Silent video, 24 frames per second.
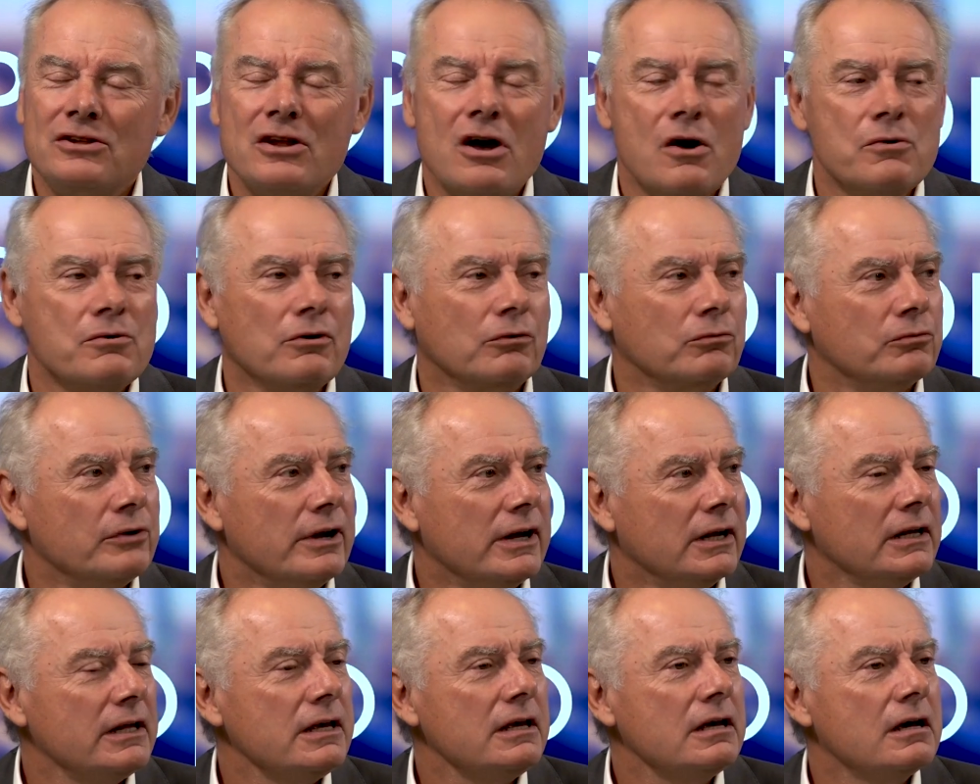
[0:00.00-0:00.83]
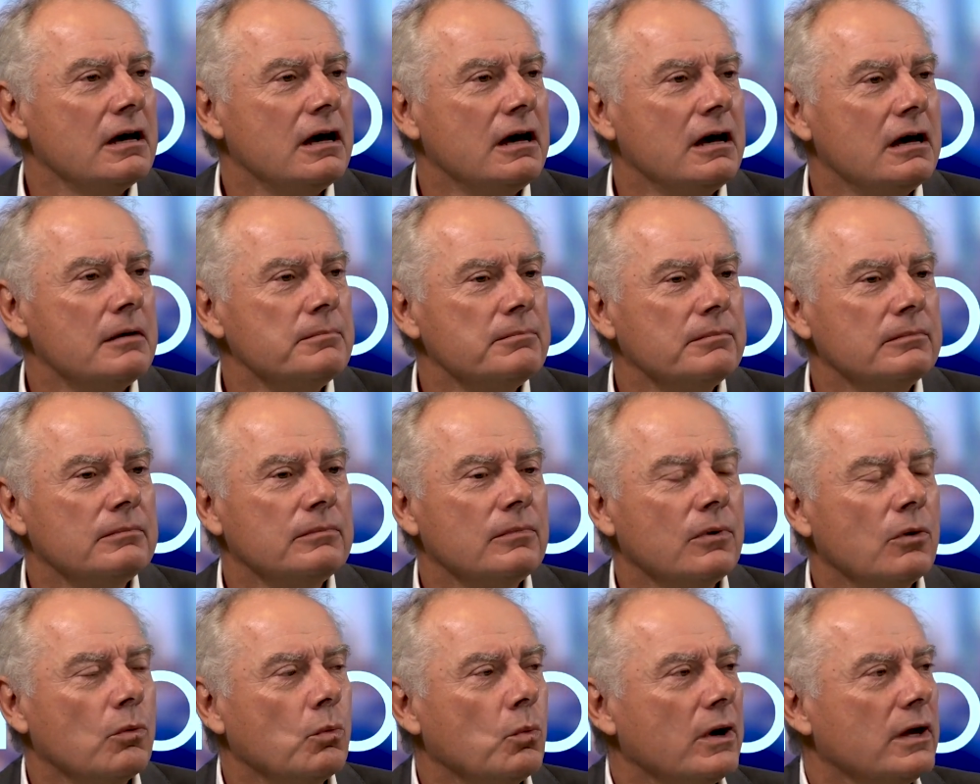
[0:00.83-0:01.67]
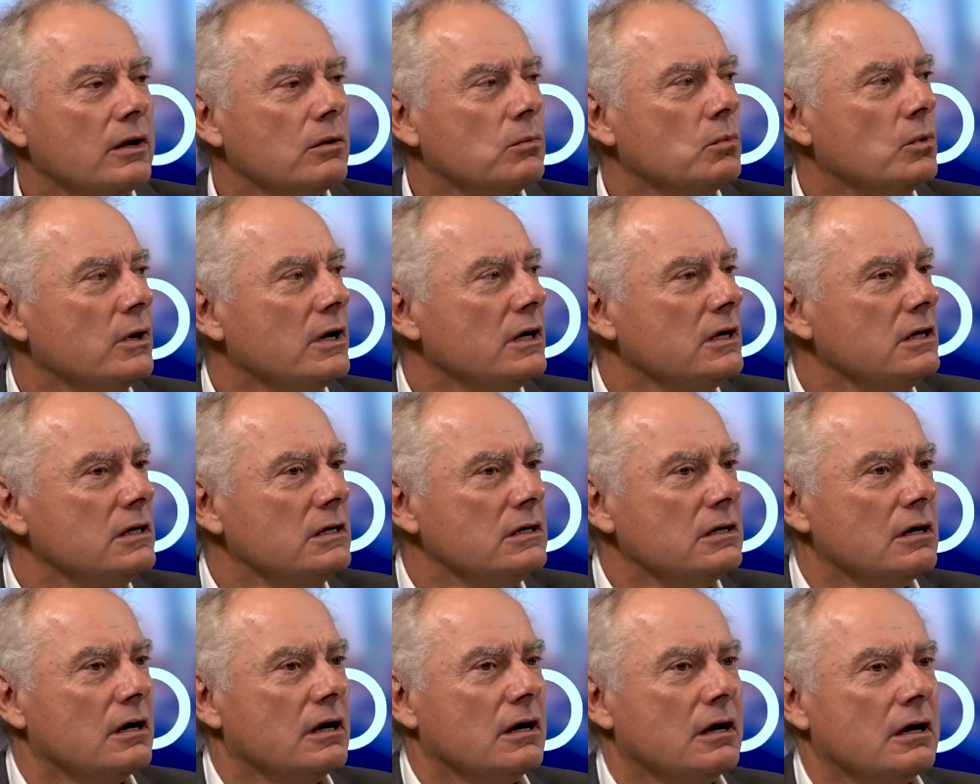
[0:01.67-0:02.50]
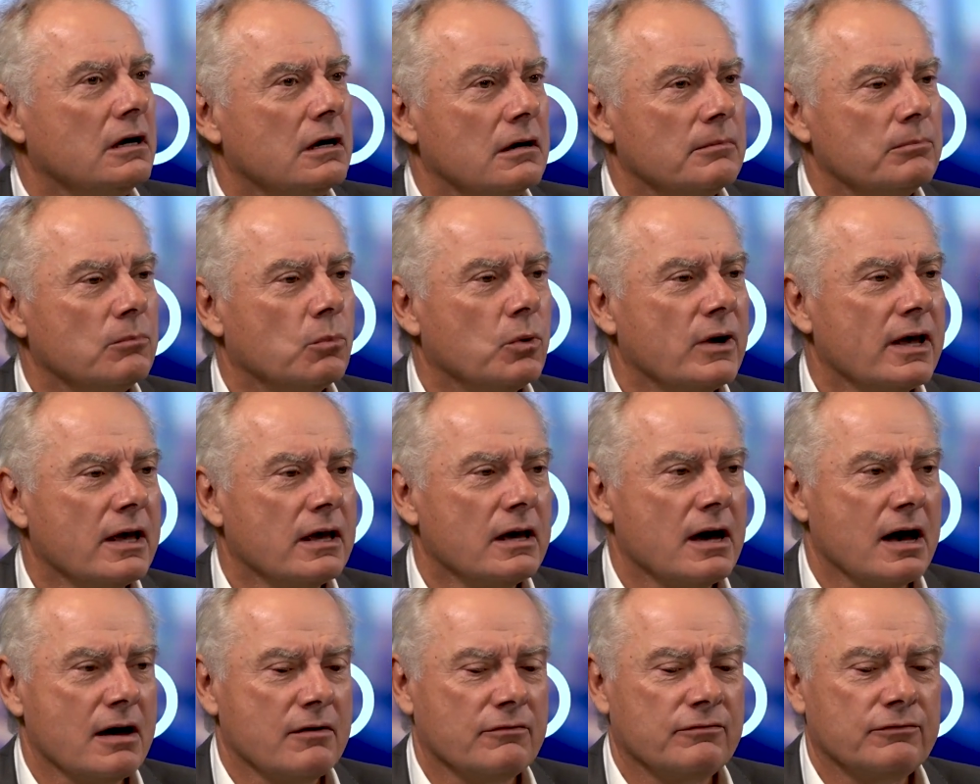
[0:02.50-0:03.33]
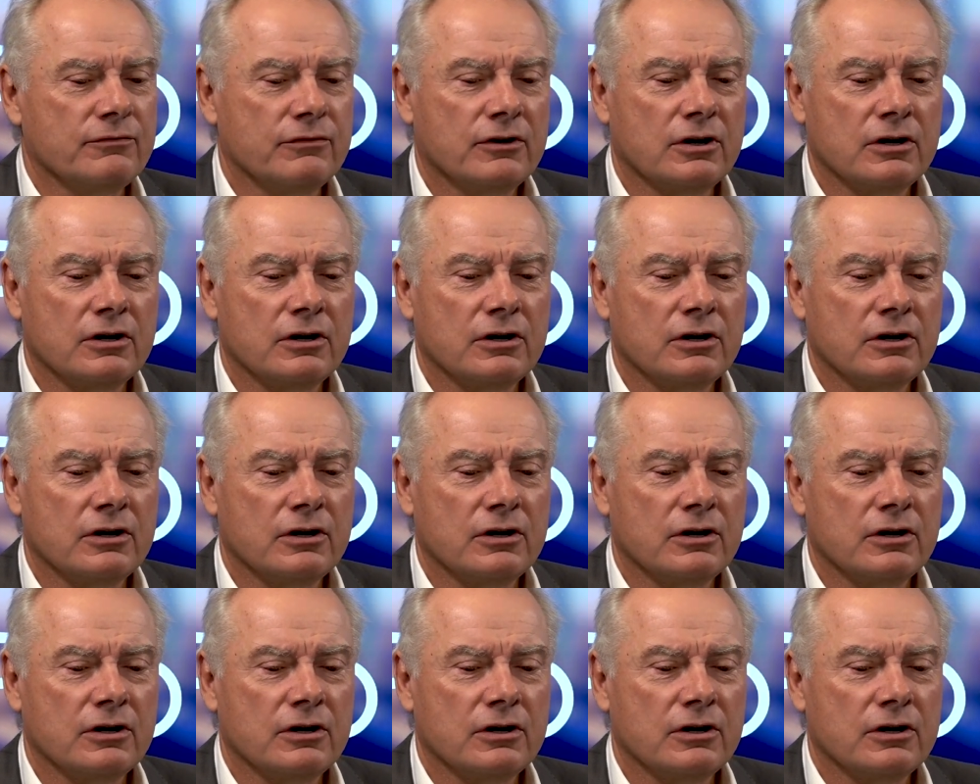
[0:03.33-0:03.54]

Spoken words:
No, not really. We have